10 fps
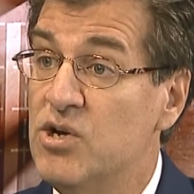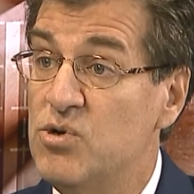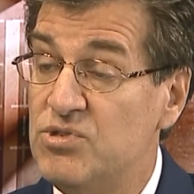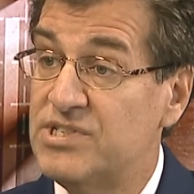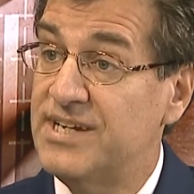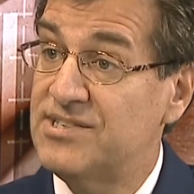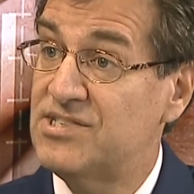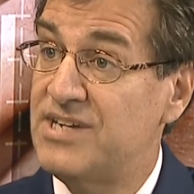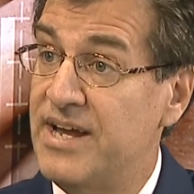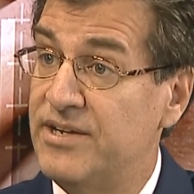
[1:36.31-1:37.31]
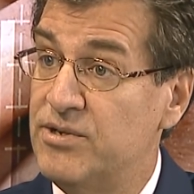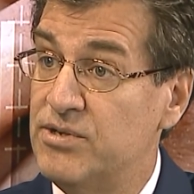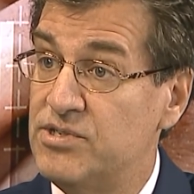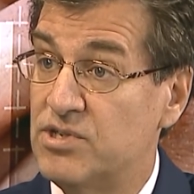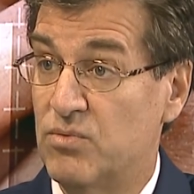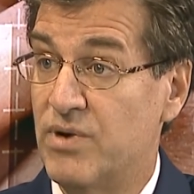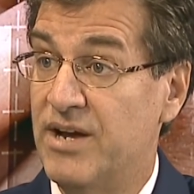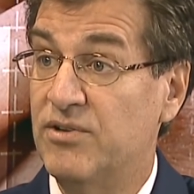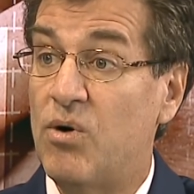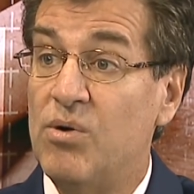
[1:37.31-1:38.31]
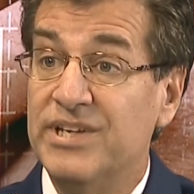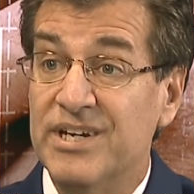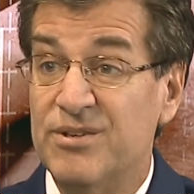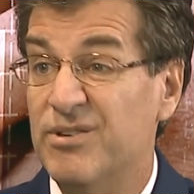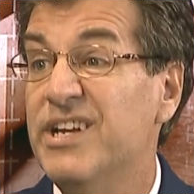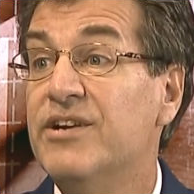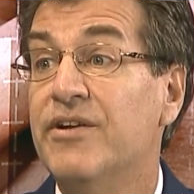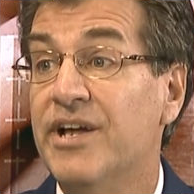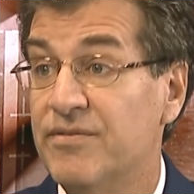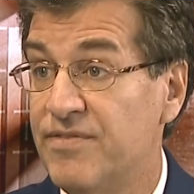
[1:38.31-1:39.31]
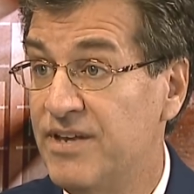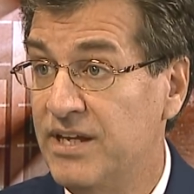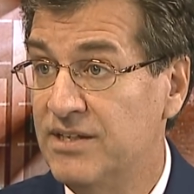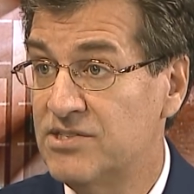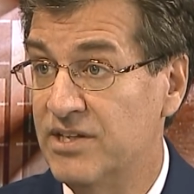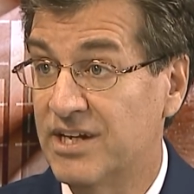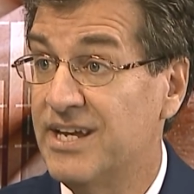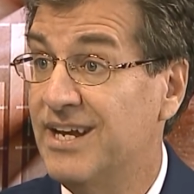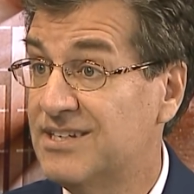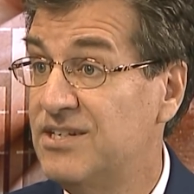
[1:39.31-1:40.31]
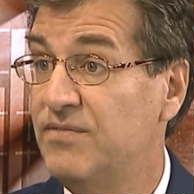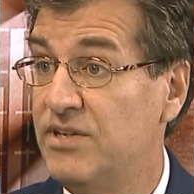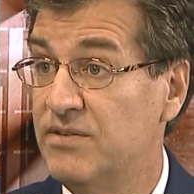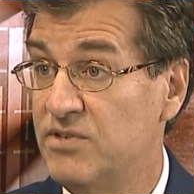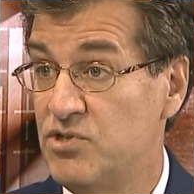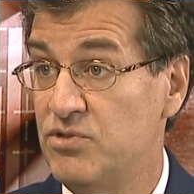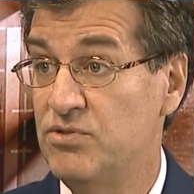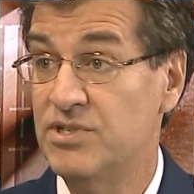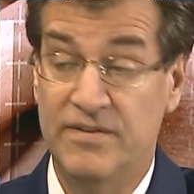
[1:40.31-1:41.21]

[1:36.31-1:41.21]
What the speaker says: Who sets standards around all the other Internet of Things and the connectivity of issues?